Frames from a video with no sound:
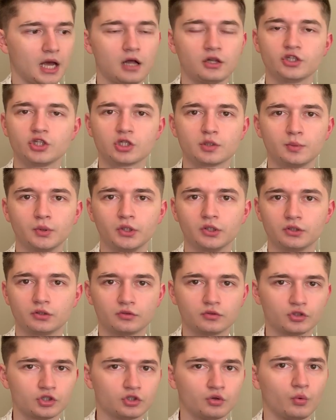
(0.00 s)
I'll just put
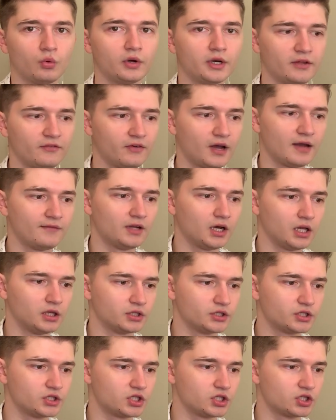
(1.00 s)

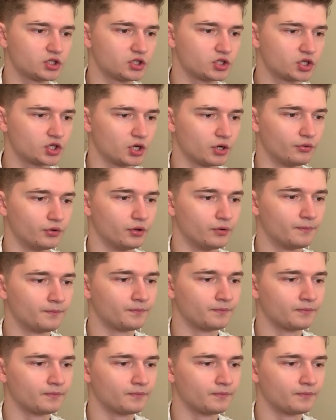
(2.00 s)
$25 just to show you.